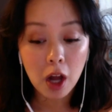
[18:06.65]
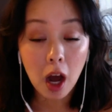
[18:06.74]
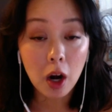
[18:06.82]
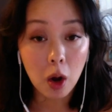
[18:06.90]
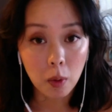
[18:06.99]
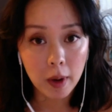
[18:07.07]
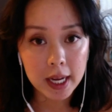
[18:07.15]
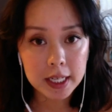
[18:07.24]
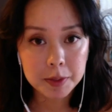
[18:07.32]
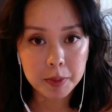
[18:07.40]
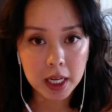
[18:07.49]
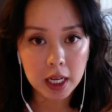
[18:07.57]
not
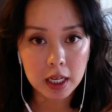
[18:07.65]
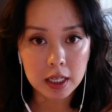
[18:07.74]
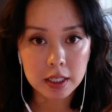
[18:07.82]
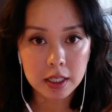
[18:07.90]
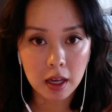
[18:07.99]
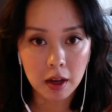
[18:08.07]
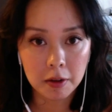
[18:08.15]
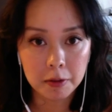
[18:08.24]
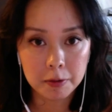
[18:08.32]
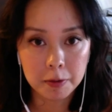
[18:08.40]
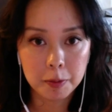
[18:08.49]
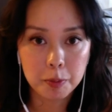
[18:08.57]
always, because
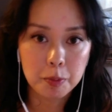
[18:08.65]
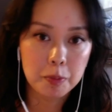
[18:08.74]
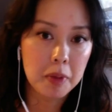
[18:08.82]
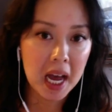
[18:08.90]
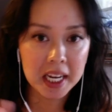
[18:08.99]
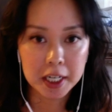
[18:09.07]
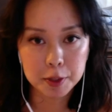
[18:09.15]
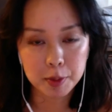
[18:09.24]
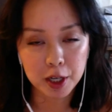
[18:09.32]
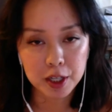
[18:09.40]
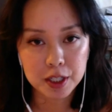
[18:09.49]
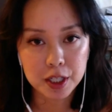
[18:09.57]
of bad
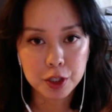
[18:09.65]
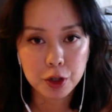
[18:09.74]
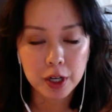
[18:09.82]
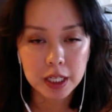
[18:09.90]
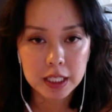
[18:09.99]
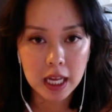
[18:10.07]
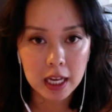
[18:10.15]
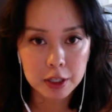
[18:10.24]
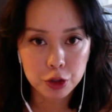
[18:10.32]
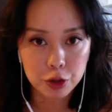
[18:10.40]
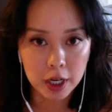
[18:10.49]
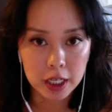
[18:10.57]
experiences, Chris
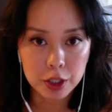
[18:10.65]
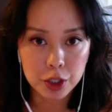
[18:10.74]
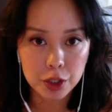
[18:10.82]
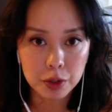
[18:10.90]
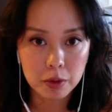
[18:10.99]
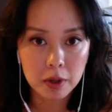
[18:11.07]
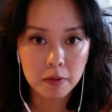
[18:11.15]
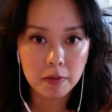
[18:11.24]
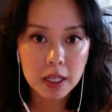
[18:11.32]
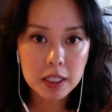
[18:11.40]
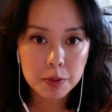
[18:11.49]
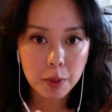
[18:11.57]
has tried to
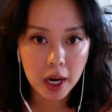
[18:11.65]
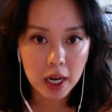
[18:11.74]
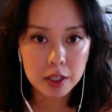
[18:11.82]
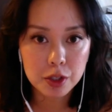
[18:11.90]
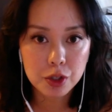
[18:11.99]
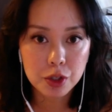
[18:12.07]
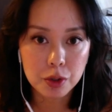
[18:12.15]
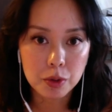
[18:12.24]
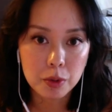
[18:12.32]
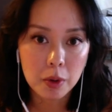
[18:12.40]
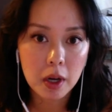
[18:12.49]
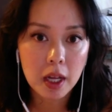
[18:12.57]
convince brands
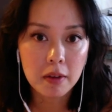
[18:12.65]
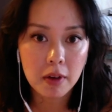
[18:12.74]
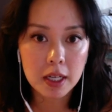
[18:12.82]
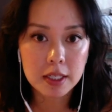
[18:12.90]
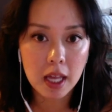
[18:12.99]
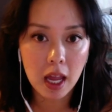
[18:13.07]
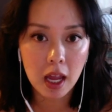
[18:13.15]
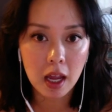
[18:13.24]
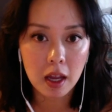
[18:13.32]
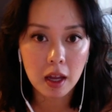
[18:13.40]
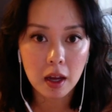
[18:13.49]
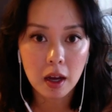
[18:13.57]
to give us
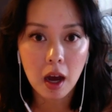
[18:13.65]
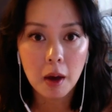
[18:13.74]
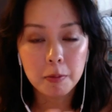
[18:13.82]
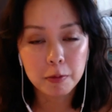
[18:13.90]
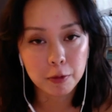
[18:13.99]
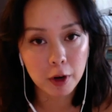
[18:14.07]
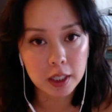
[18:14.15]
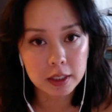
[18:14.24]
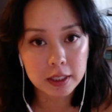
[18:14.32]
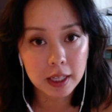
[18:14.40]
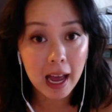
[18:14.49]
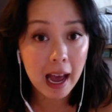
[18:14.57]
a
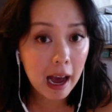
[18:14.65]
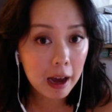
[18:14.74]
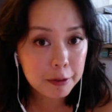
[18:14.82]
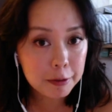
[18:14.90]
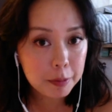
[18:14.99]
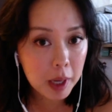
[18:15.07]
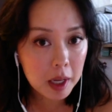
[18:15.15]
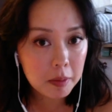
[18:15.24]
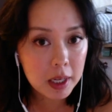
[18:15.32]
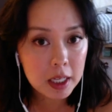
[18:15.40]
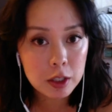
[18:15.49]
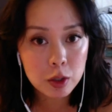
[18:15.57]
upfront half
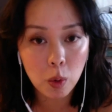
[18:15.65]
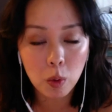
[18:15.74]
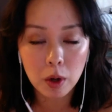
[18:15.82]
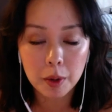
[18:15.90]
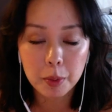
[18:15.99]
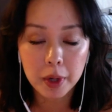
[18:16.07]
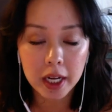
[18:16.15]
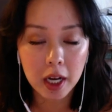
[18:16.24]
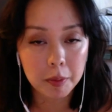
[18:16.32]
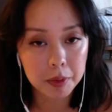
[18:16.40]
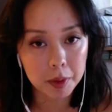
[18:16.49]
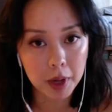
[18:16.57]
payment or break
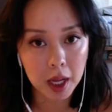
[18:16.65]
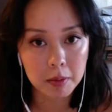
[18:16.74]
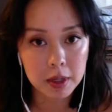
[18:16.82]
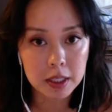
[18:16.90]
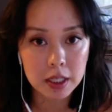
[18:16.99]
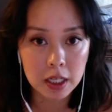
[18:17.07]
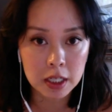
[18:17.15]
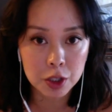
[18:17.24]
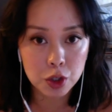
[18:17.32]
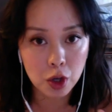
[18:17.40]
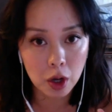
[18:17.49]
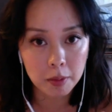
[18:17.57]
up the payments in
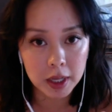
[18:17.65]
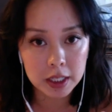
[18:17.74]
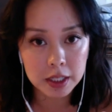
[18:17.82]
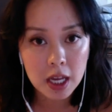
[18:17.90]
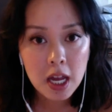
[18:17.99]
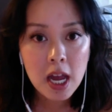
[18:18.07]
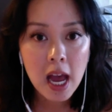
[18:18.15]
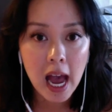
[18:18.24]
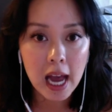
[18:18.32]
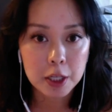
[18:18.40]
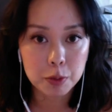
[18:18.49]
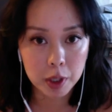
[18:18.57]
installments
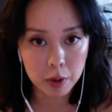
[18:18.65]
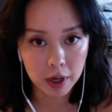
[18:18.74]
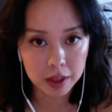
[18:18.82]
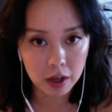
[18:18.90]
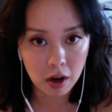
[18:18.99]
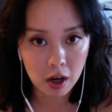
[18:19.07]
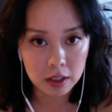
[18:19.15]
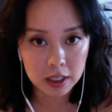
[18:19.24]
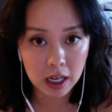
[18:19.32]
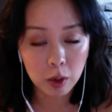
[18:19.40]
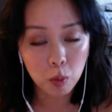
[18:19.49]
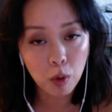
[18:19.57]
as we create the
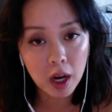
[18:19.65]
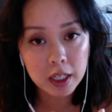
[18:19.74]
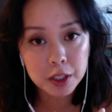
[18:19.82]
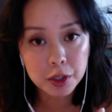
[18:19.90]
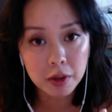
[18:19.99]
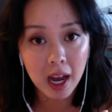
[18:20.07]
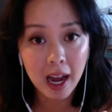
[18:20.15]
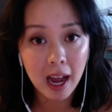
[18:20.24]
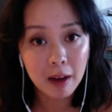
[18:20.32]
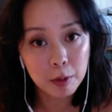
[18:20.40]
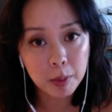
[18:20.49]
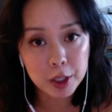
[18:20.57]
content. One, so that I
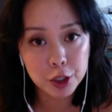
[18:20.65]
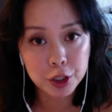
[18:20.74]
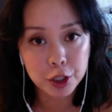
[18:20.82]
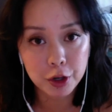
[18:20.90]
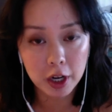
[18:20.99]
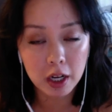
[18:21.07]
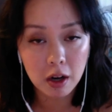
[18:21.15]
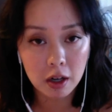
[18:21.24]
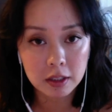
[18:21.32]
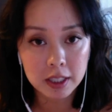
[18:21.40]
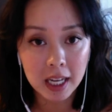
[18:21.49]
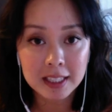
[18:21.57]
have a budget to create
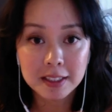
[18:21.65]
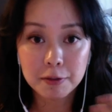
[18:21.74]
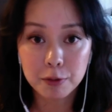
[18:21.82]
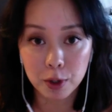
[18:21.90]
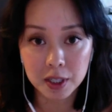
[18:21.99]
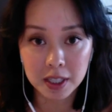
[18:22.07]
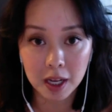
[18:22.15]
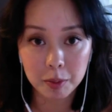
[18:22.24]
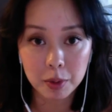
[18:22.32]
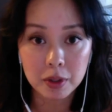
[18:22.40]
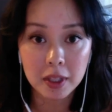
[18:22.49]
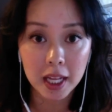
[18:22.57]
content, for
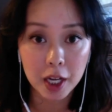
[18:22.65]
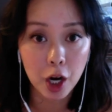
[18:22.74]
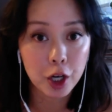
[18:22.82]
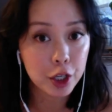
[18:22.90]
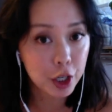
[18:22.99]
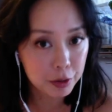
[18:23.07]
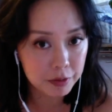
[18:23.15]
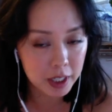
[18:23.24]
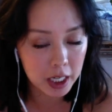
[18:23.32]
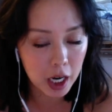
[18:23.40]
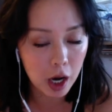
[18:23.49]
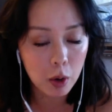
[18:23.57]
example, like our yurt
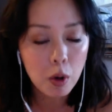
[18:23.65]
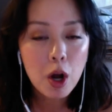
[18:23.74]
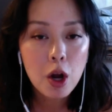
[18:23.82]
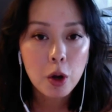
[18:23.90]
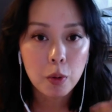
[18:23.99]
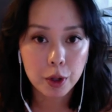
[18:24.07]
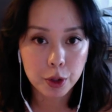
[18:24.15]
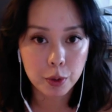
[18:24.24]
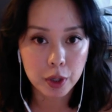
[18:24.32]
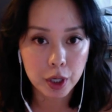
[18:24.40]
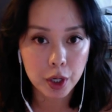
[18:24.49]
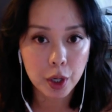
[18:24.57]
video with
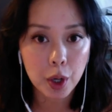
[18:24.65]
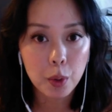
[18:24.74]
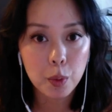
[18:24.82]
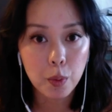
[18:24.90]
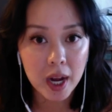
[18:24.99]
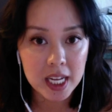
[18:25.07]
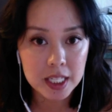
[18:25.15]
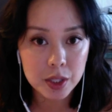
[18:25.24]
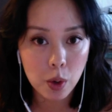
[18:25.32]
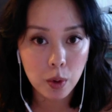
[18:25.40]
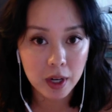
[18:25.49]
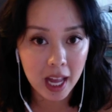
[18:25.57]
Greener Ways
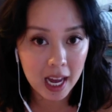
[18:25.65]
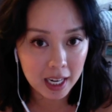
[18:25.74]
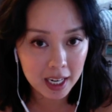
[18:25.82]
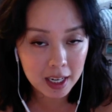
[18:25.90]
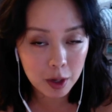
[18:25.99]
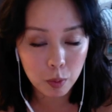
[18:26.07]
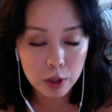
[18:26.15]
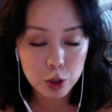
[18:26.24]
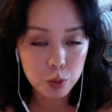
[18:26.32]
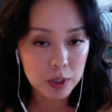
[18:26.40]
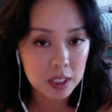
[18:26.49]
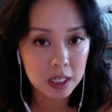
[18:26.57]
Organic,
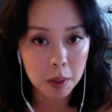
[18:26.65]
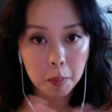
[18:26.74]
which was an